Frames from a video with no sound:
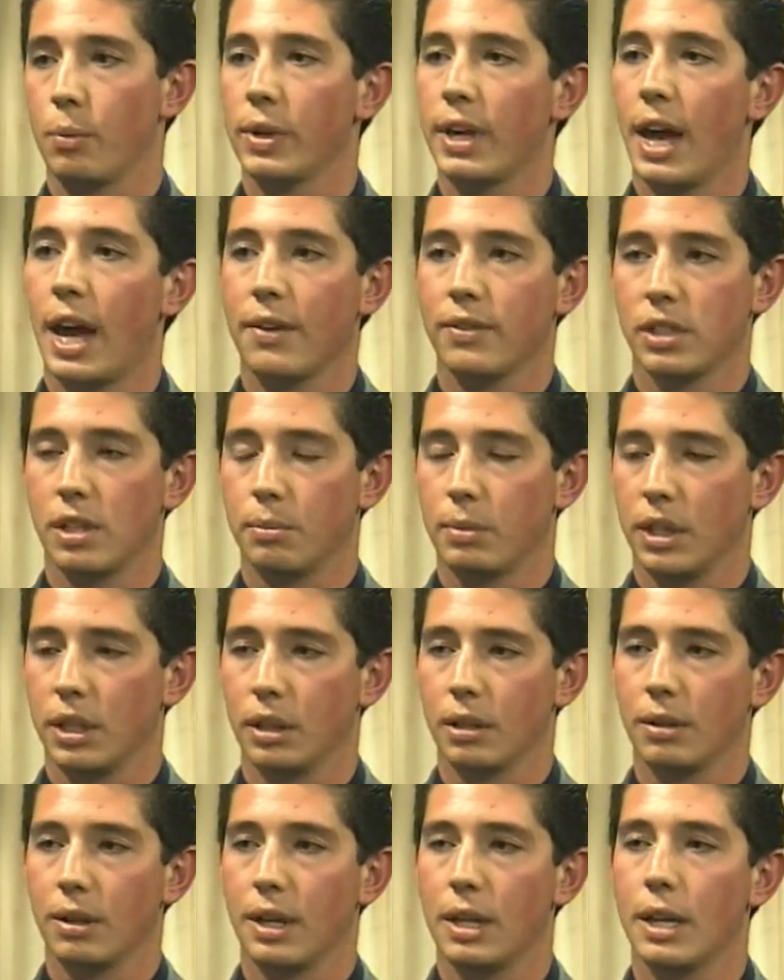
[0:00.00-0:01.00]
We have
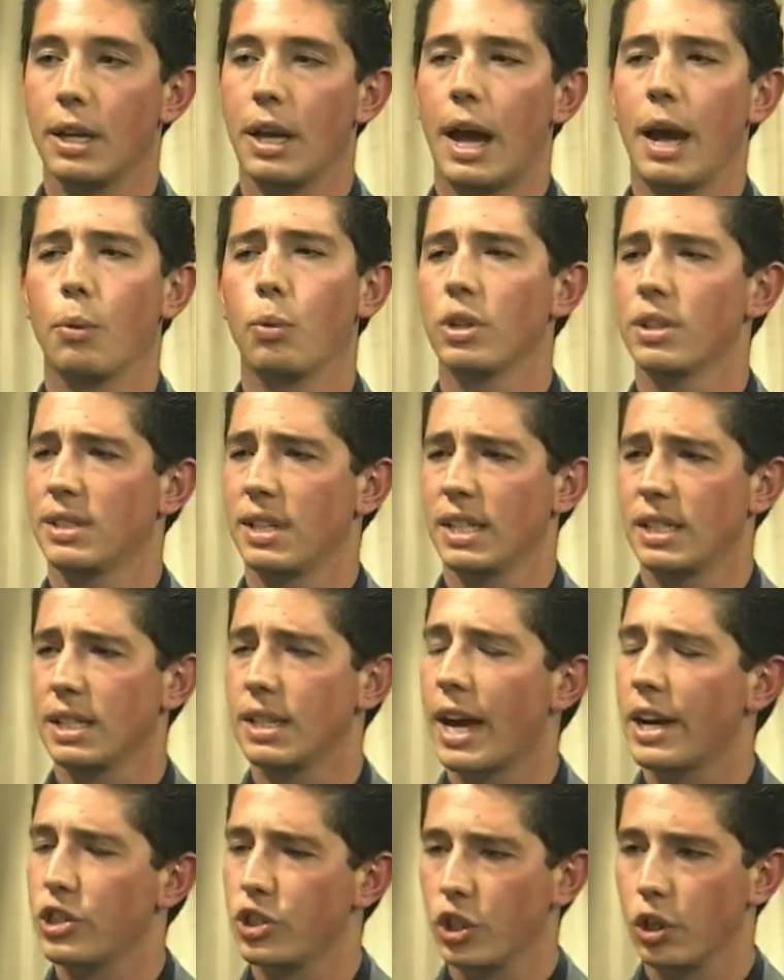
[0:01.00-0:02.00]
something, I wouldn't say to
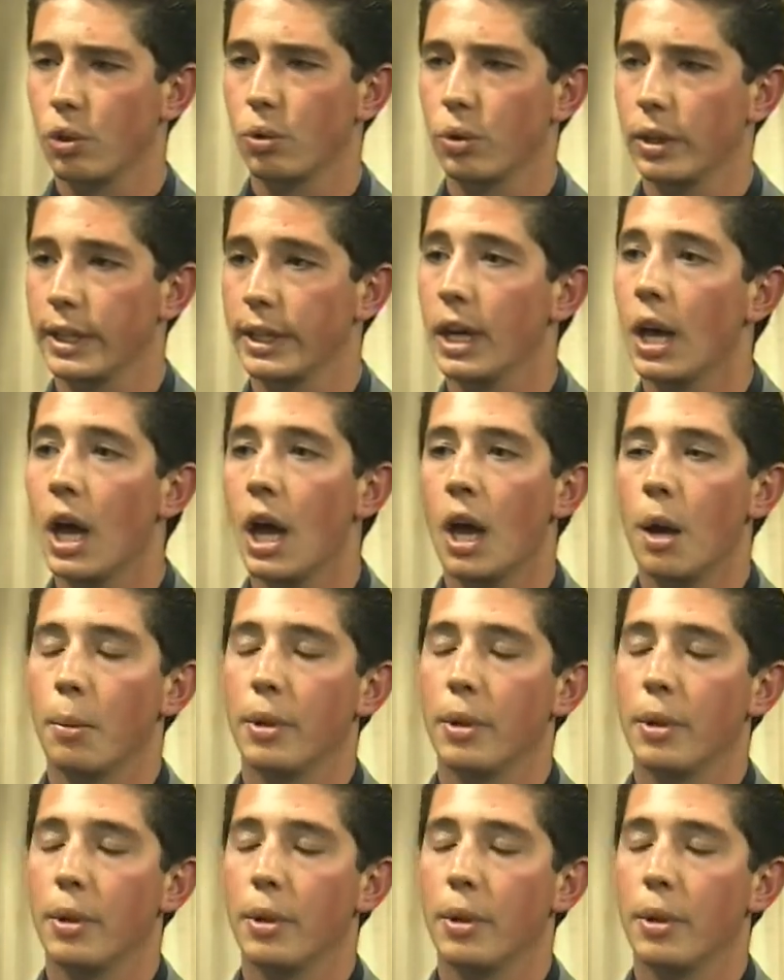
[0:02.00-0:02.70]
that degree, okay.